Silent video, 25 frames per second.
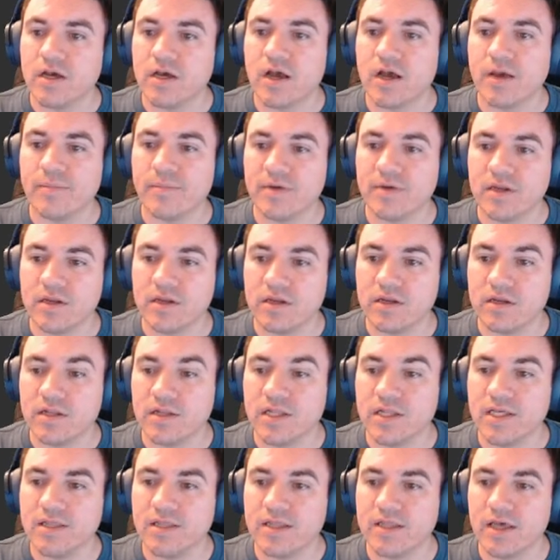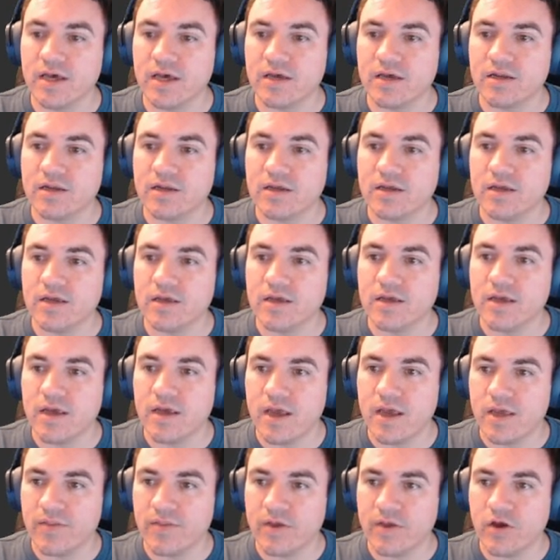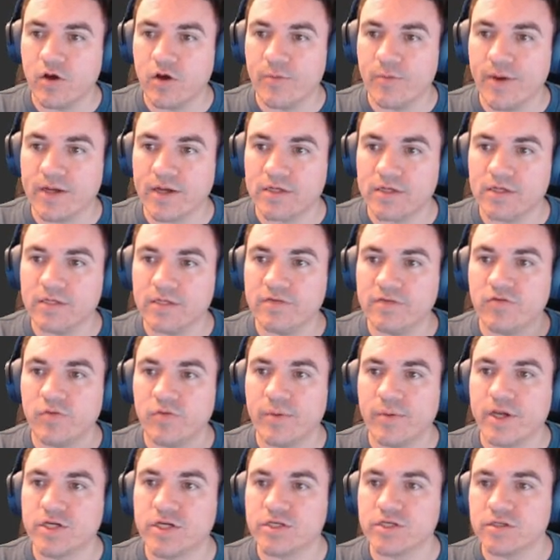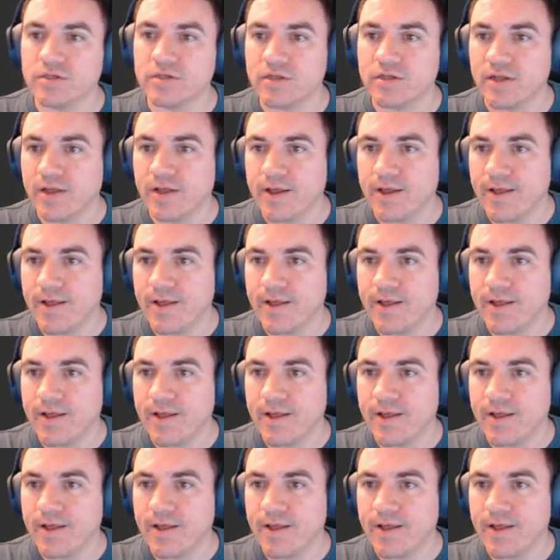I'm going to delete that and then go back to deformation